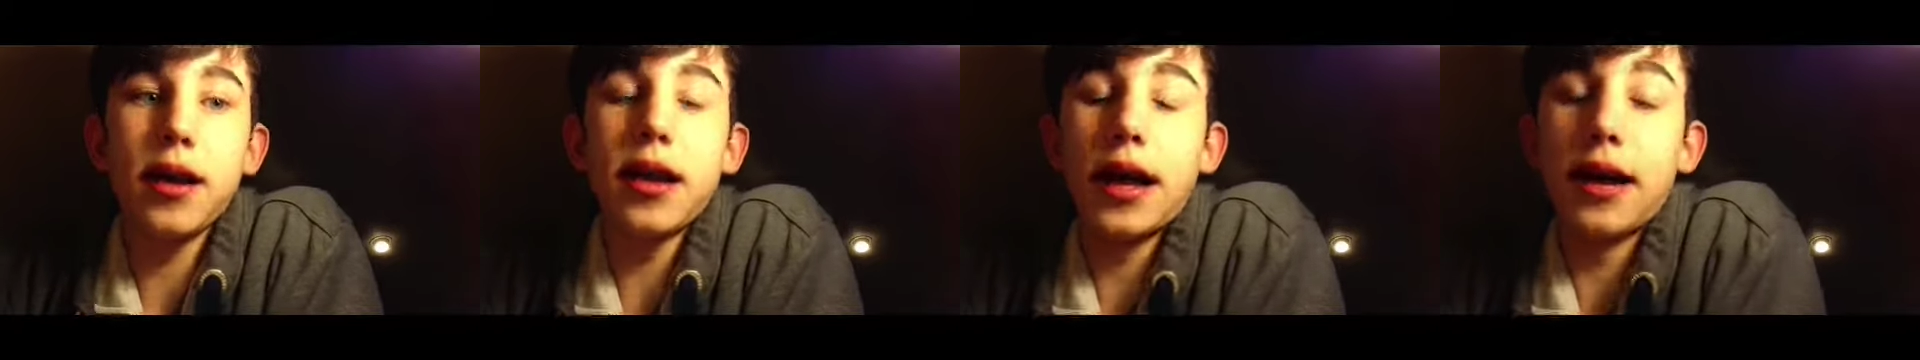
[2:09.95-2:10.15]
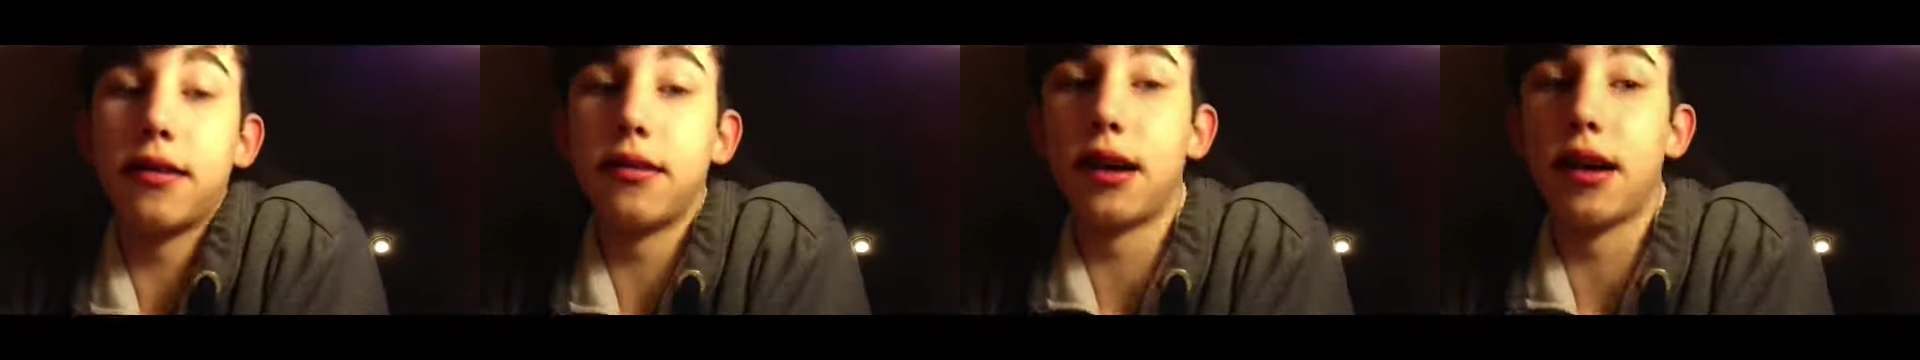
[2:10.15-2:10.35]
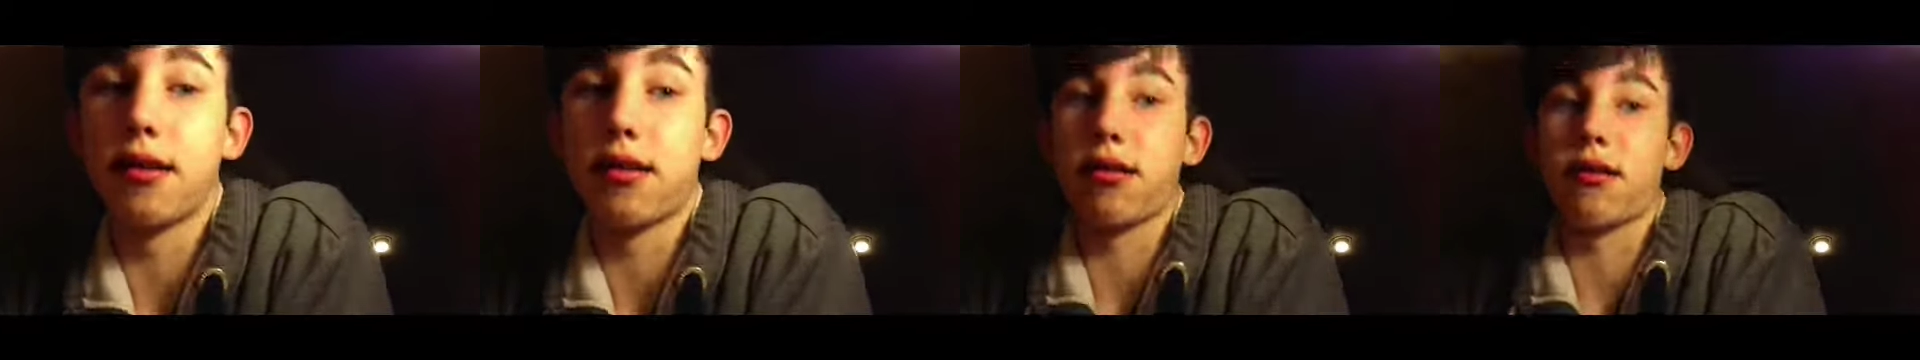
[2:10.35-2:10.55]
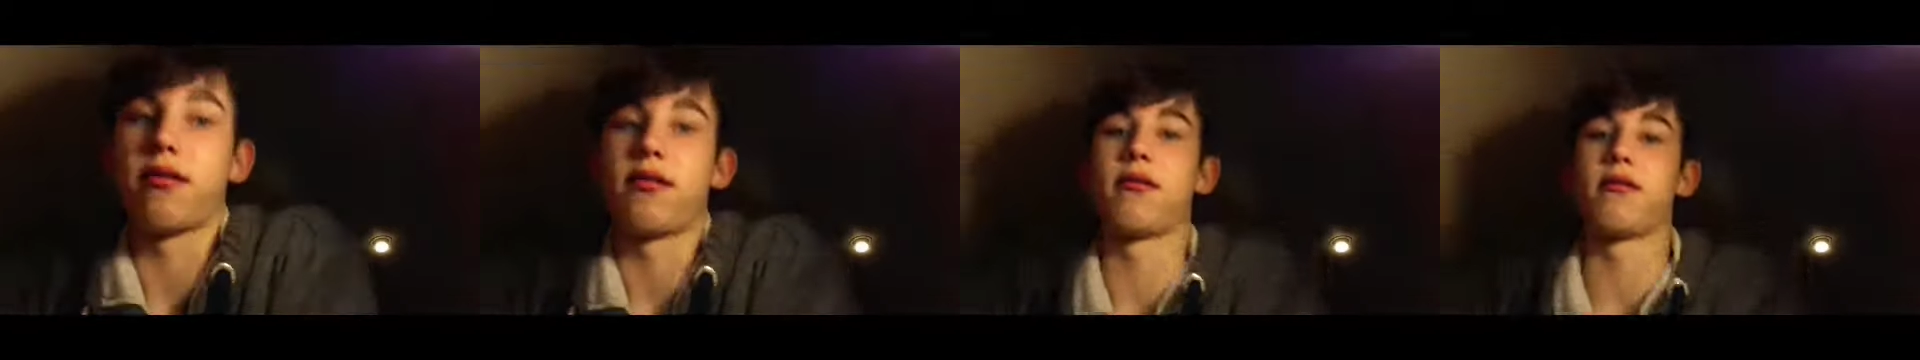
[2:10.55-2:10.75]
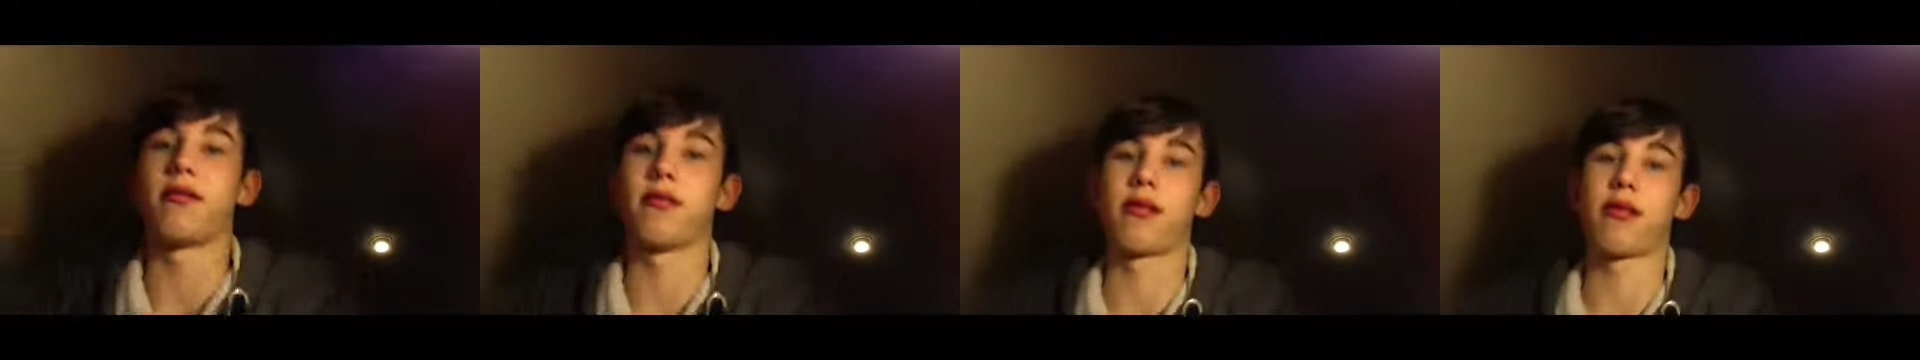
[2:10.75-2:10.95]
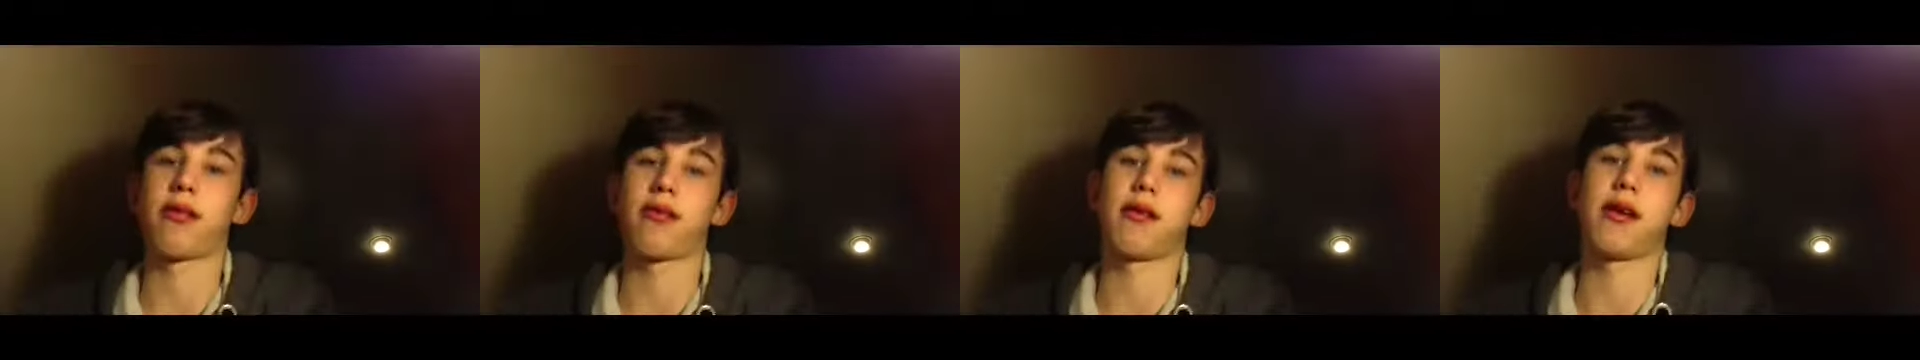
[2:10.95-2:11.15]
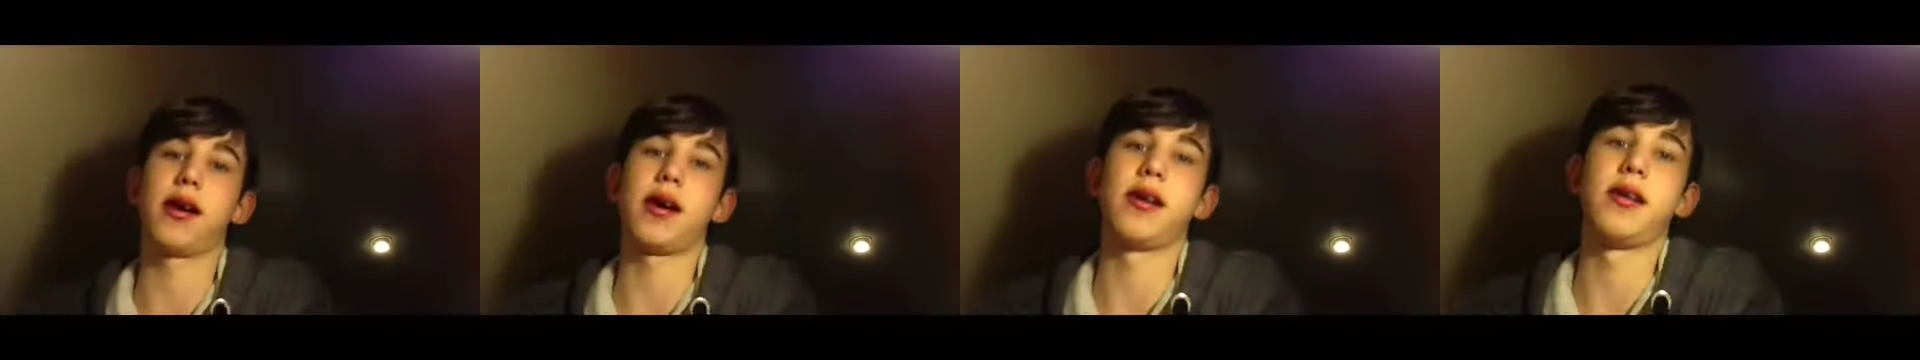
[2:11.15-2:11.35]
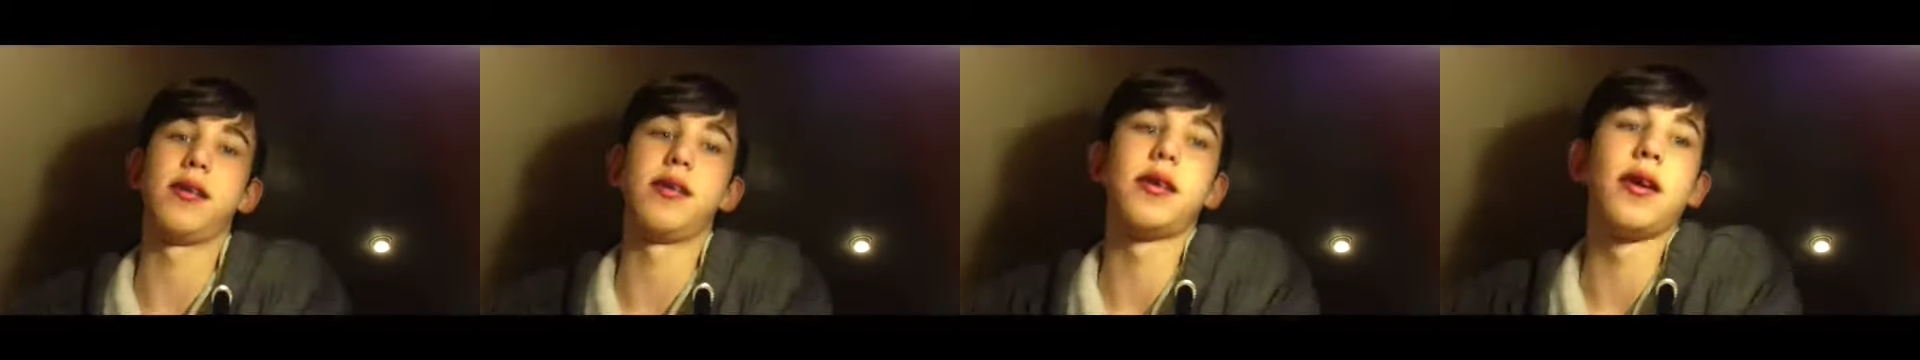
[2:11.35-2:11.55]
like their songs,
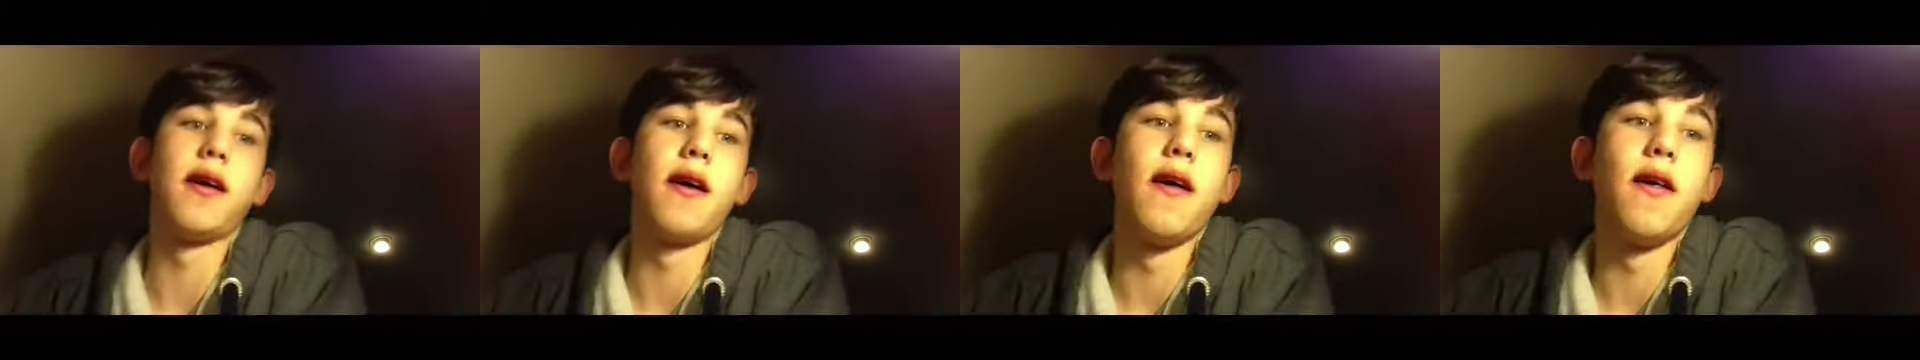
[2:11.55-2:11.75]
and